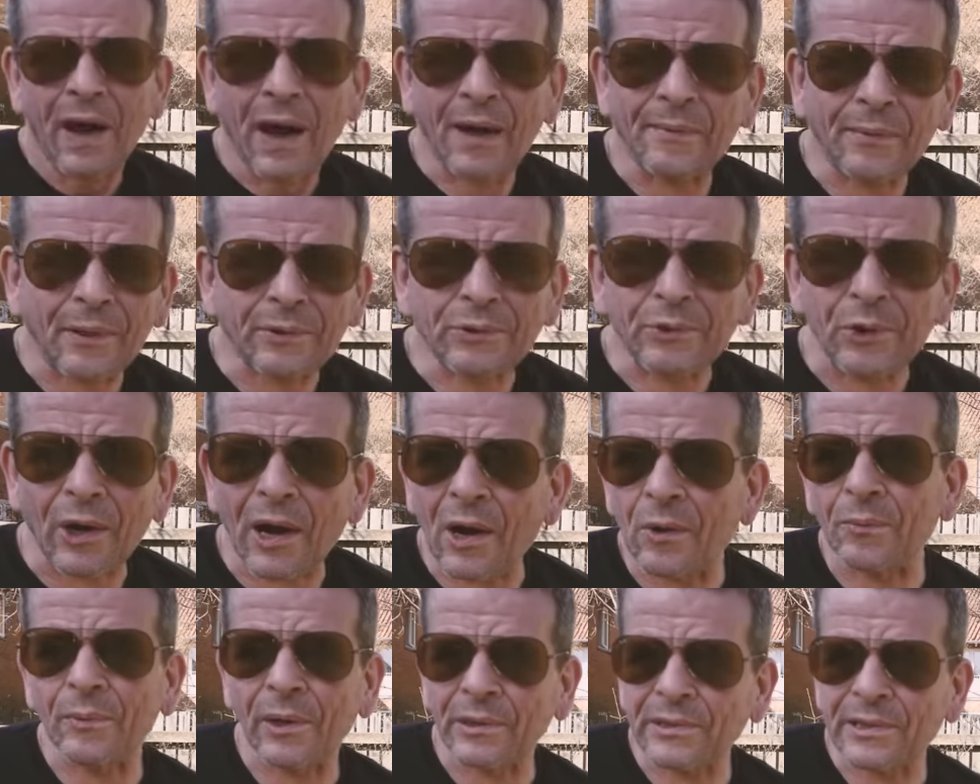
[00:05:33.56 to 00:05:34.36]
I'm not sure
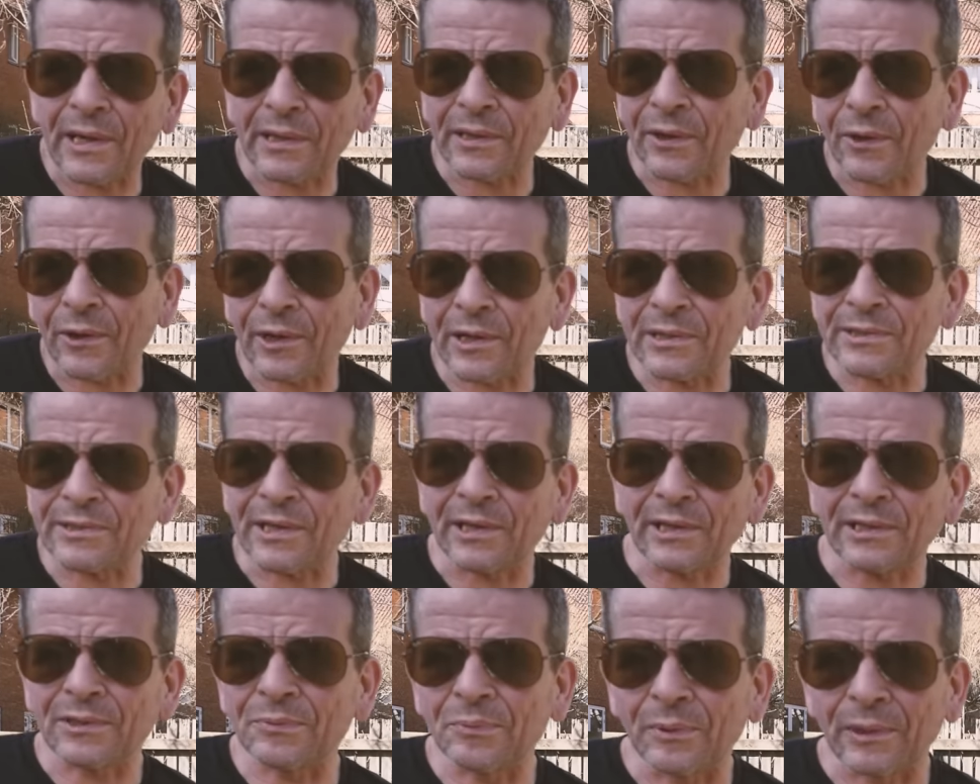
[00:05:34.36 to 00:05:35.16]
how much that's gonna
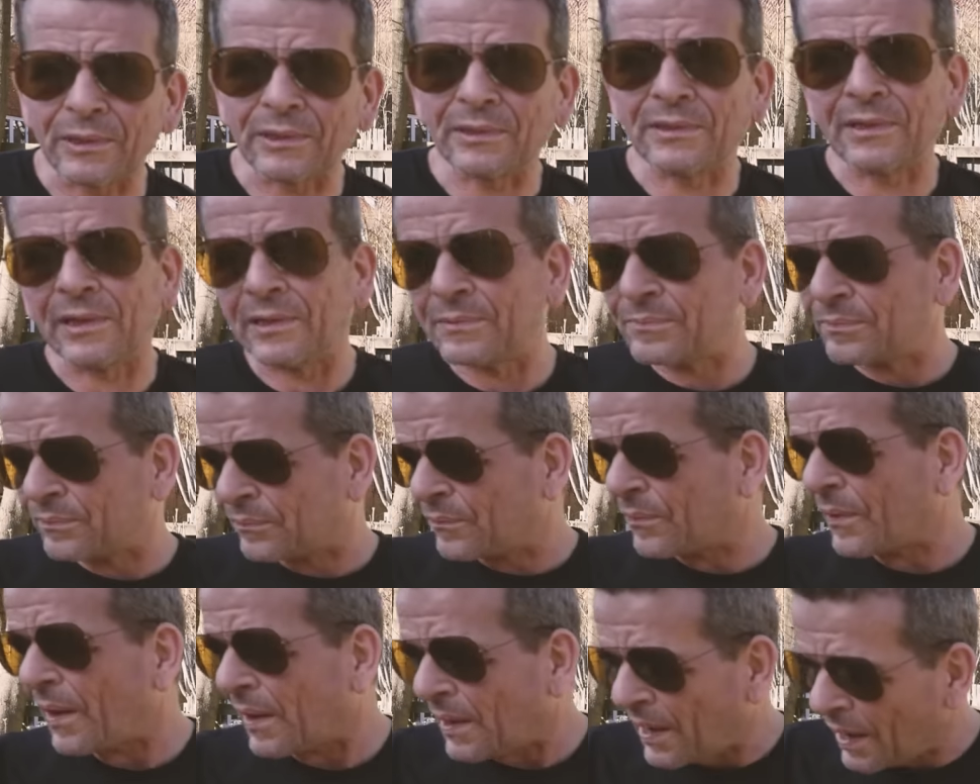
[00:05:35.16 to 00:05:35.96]
change, but um,
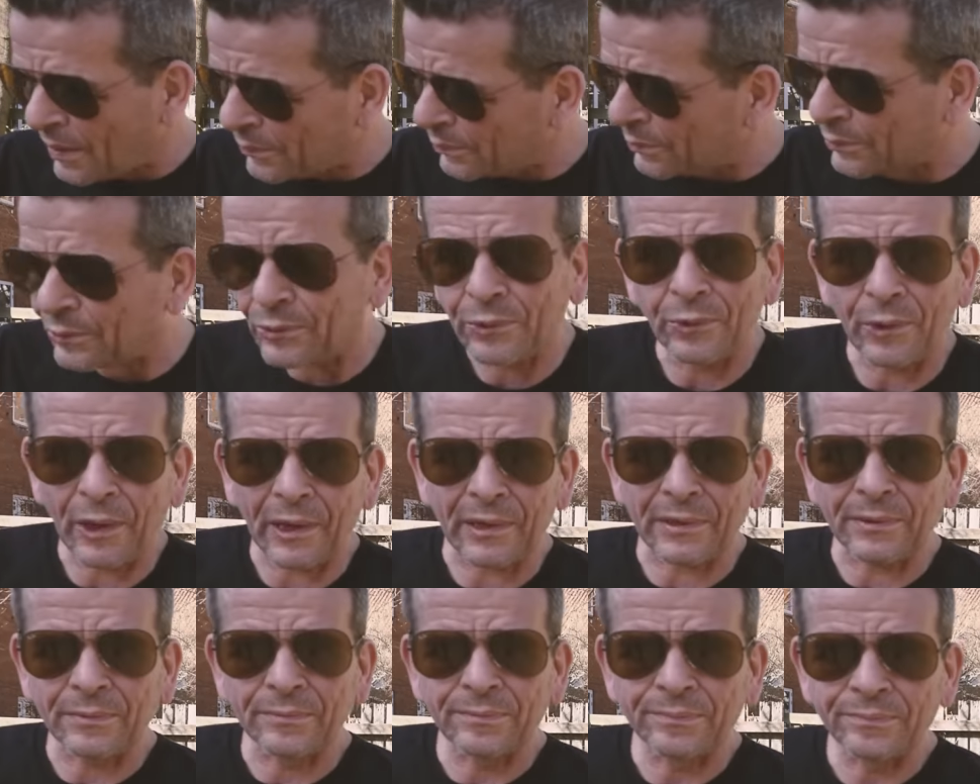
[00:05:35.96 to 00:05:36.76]
I will do
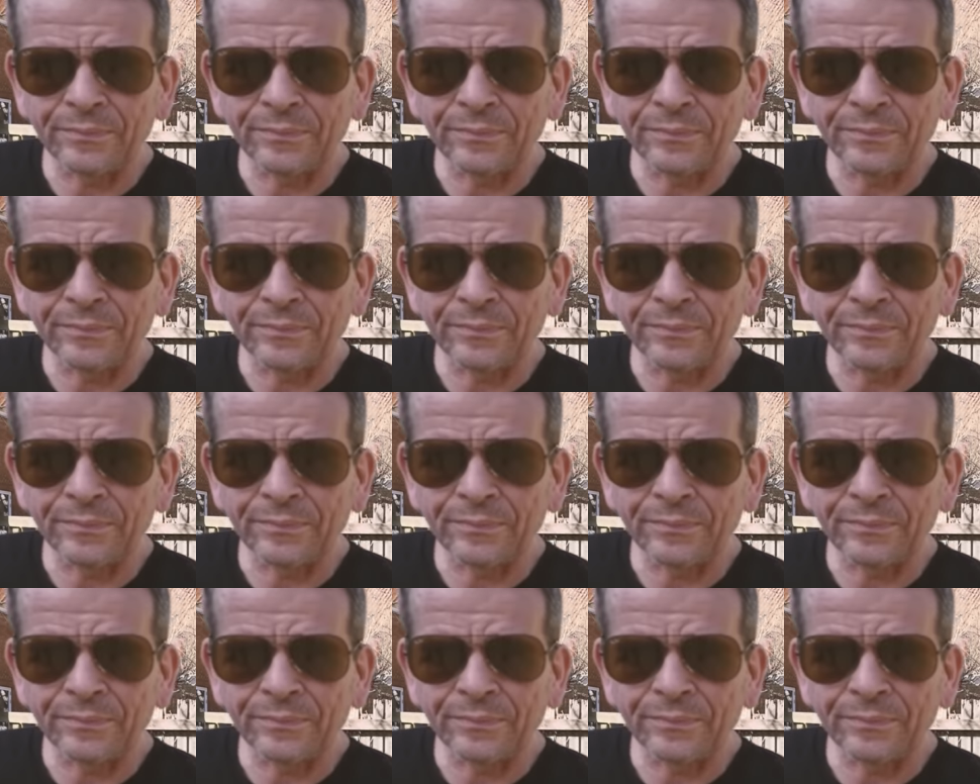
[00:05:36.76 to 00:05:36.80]
that.